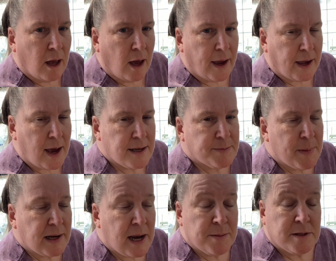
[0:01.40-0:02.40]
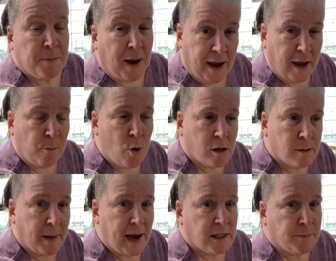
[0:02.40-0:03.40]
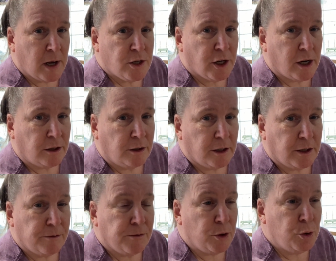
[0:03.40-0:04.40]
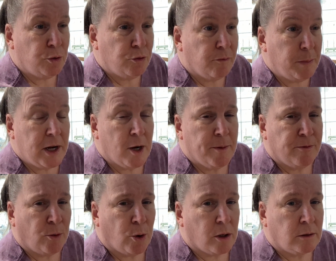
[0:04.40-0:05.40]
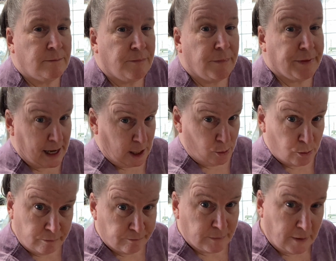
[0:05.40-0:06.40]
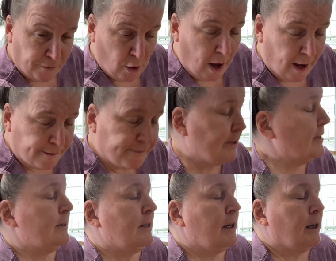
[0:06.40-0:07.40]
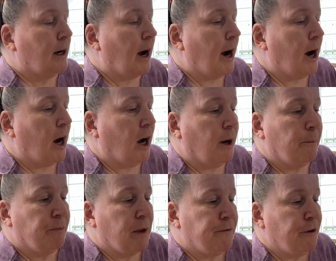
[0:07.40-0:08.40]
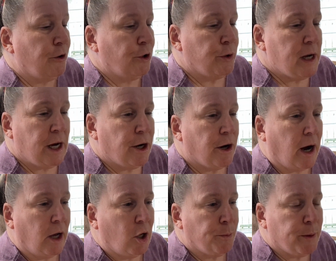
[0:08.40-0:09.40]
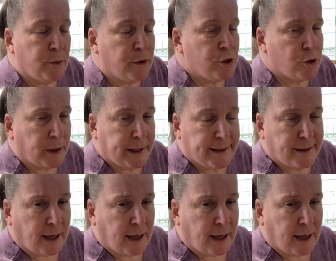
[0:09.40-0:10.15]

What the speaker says: Hi guys, my name is Pam. Welcome back to my channel. If you've been here before, thank you if you have. If you're new here, I hope you enjoy it.